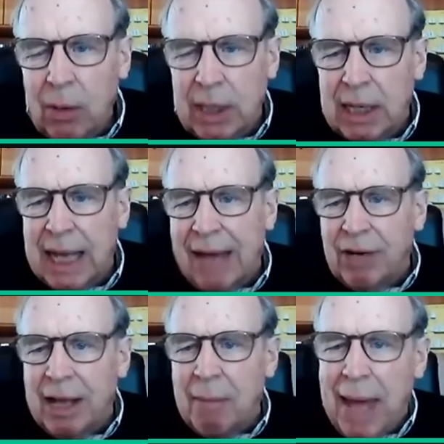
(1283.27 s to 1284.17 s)
We didn't have
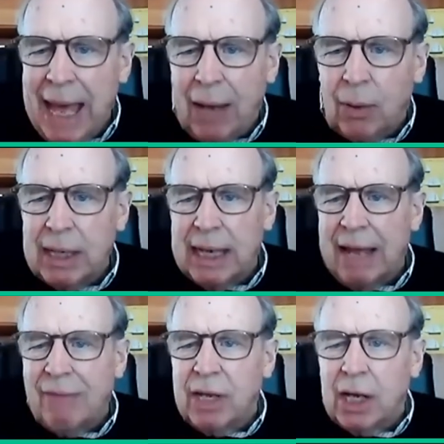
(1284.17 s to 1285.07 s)
any bank. We didn't
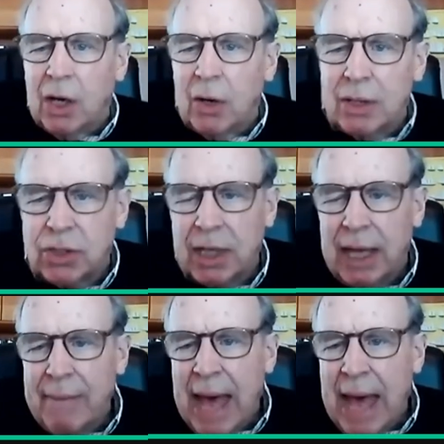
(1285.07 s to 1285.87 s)
have any currency.